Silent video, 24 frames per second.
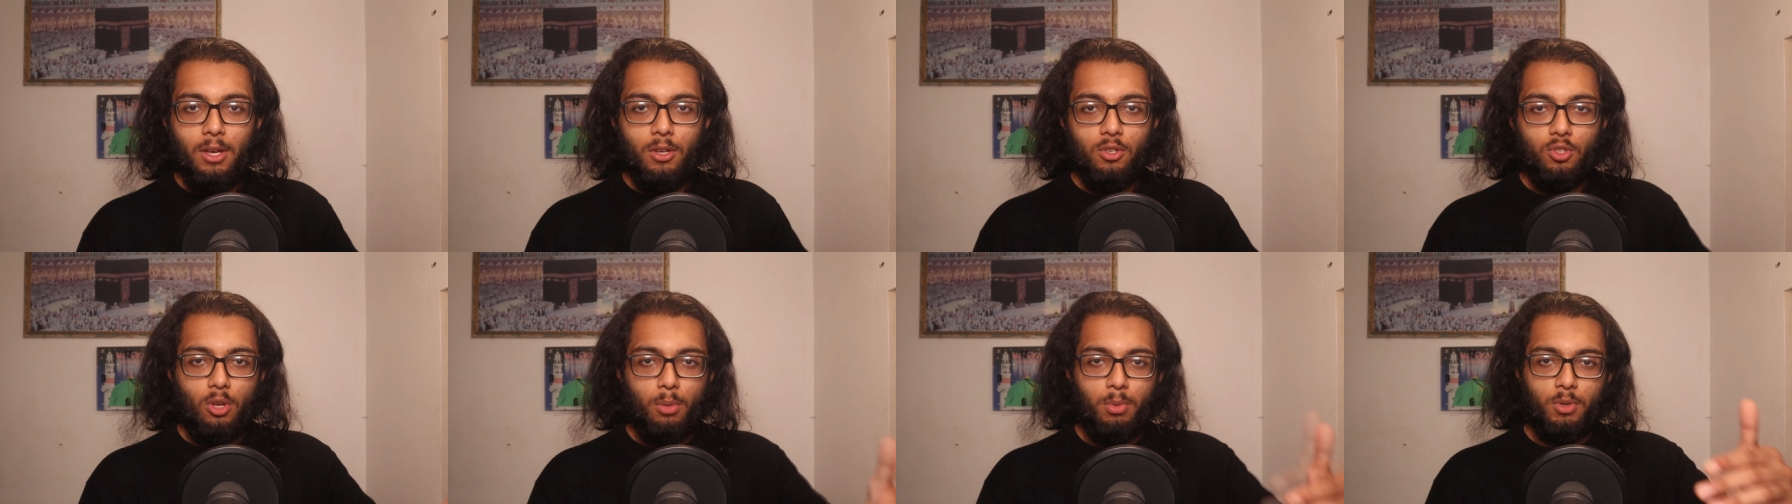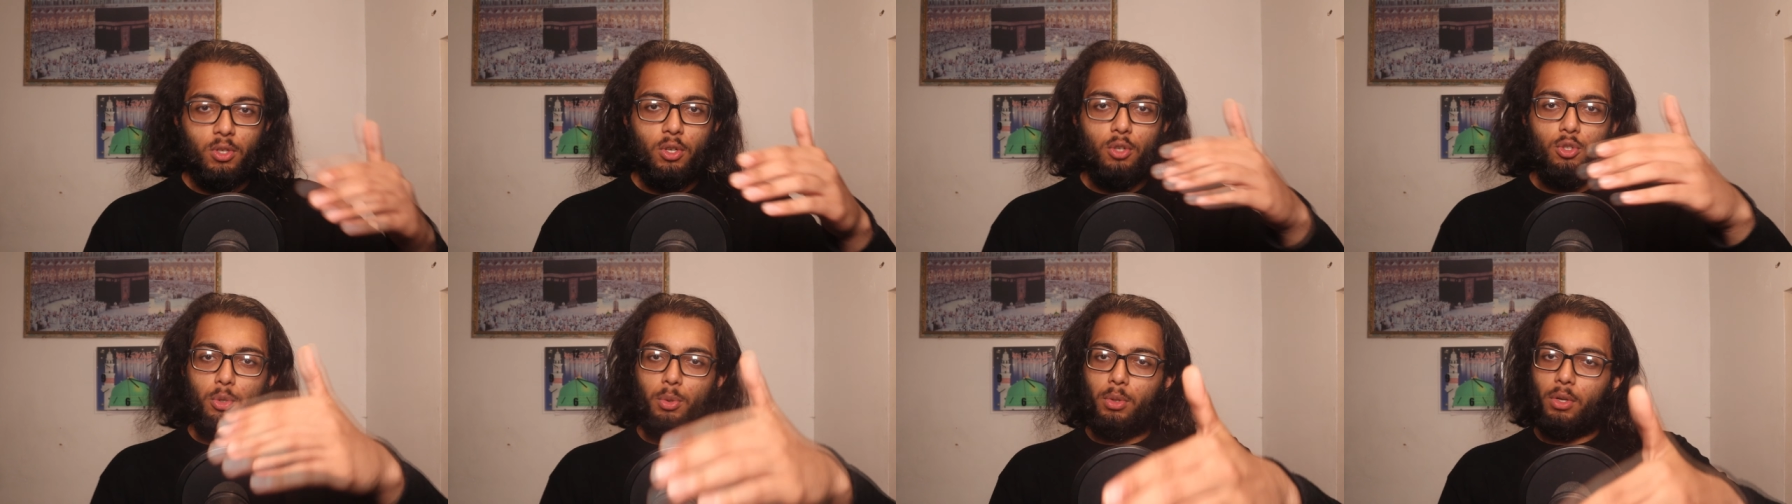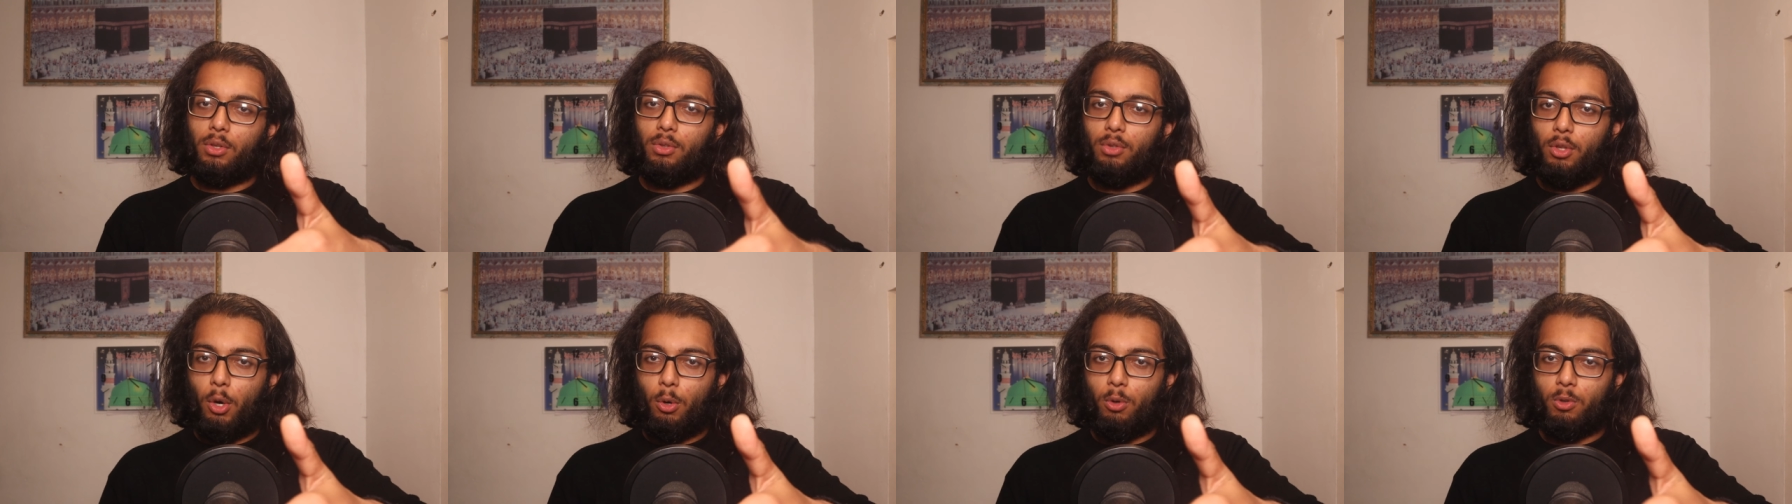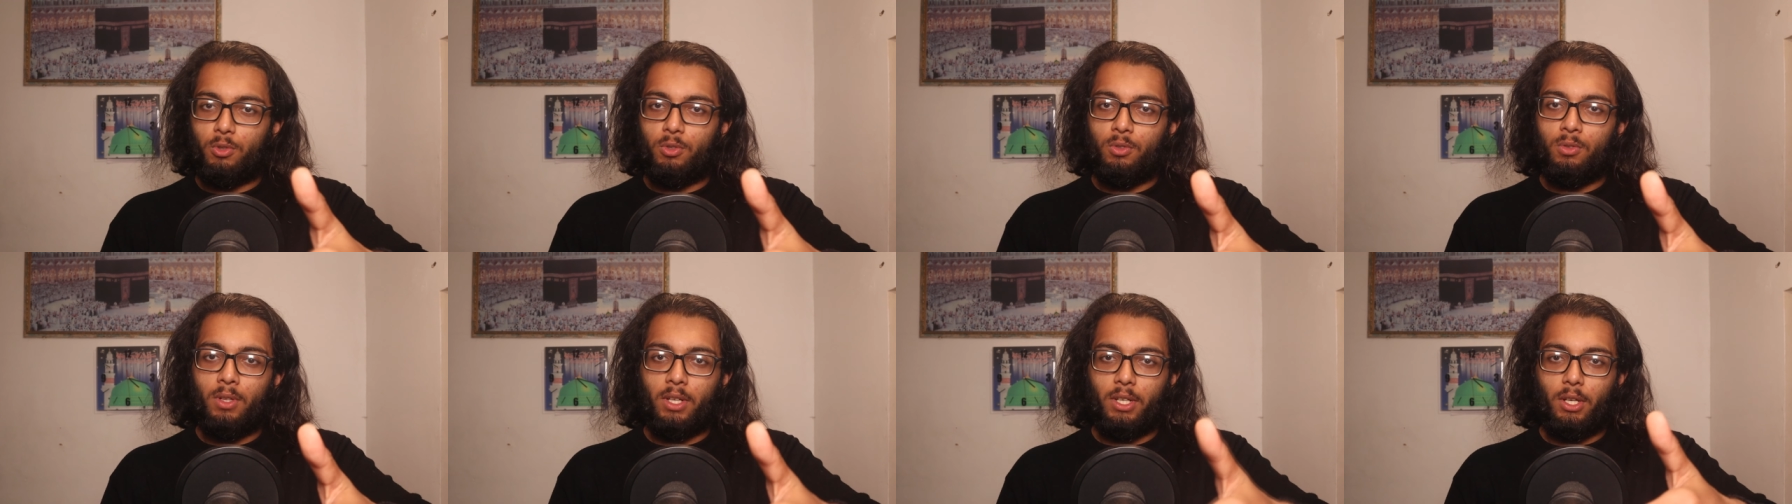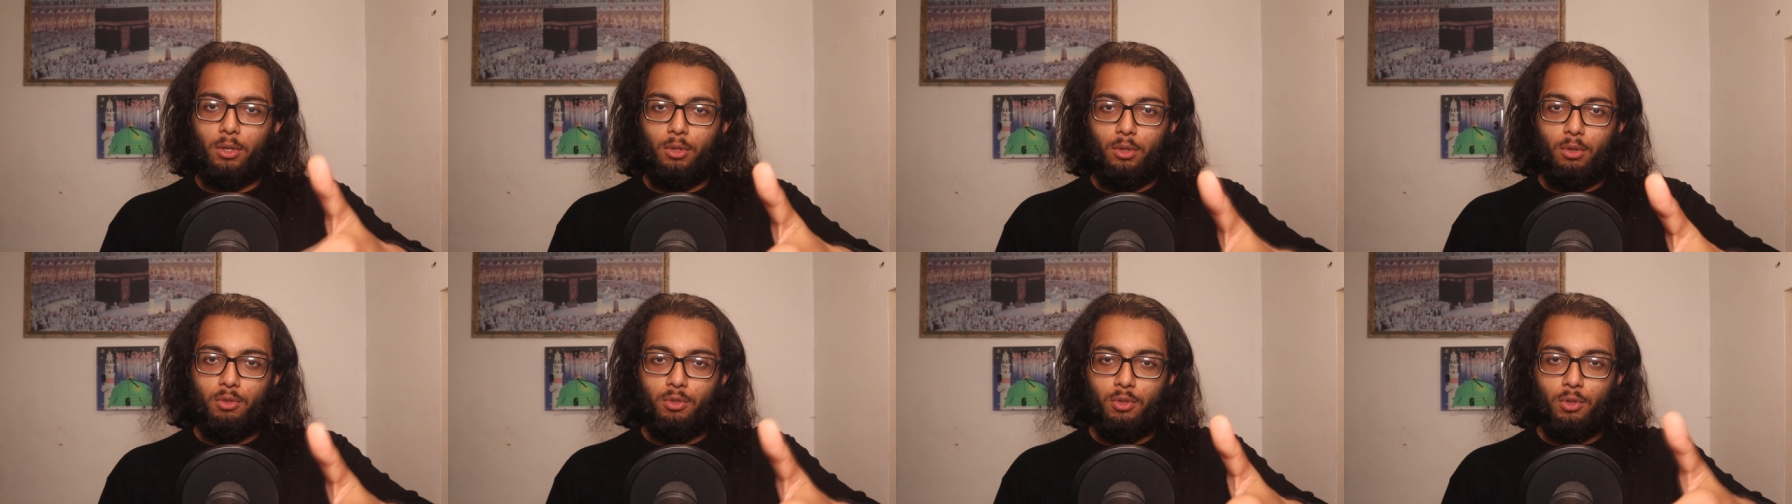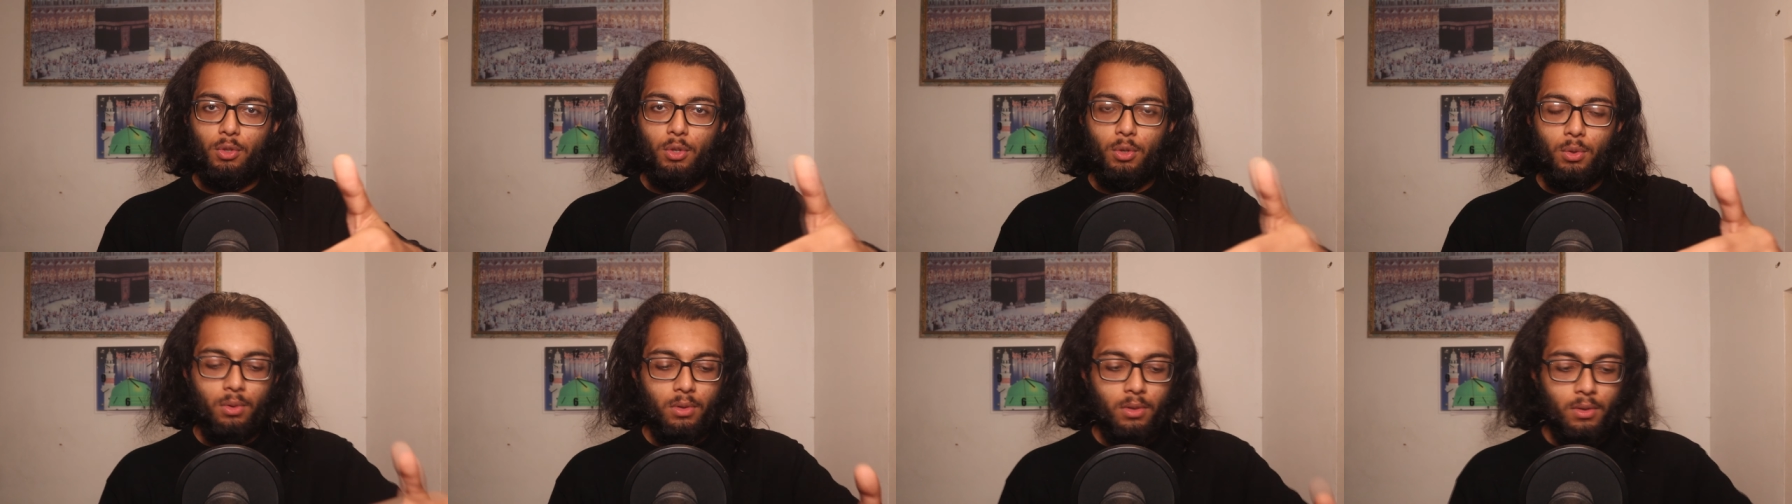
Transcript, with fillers: So I'm just going to do it on Notion like I used to do. All